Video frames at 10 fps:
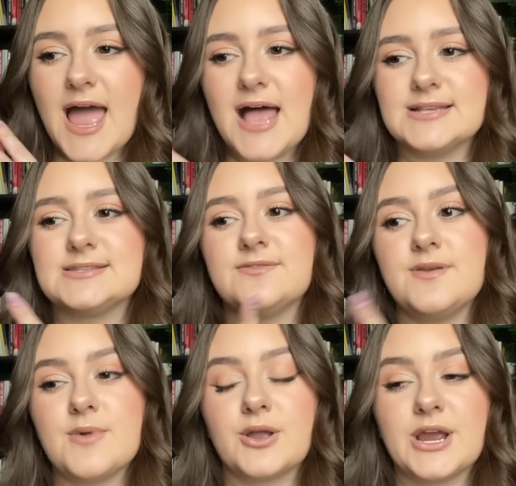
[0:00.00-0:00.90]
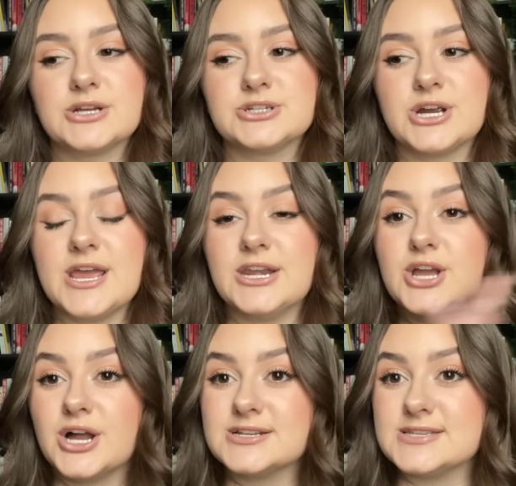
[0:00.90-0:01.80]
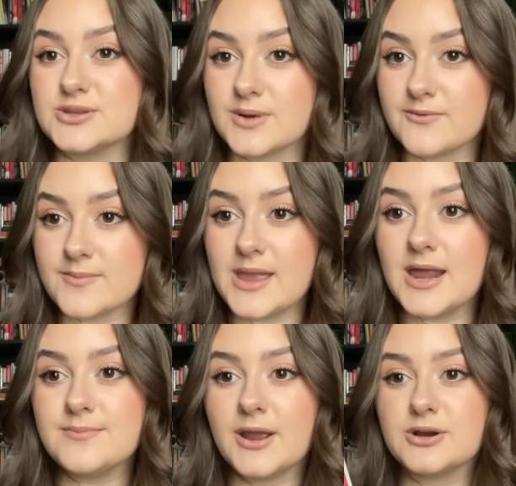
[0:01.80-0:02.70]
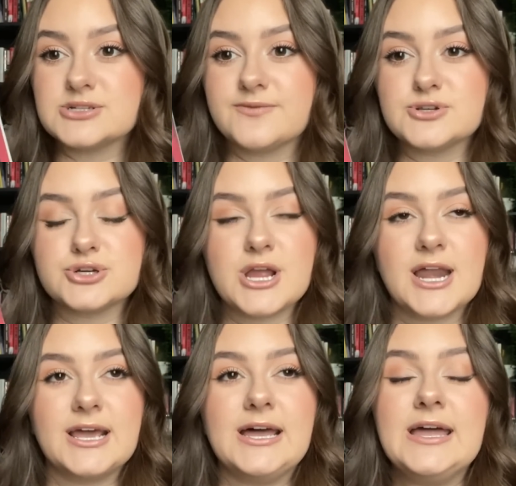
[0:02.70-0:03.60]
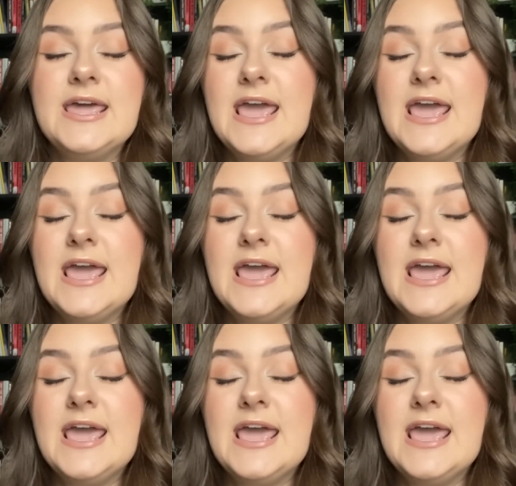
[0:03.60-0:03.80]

as the female character in Gone to See the River Man by Christopher Triana.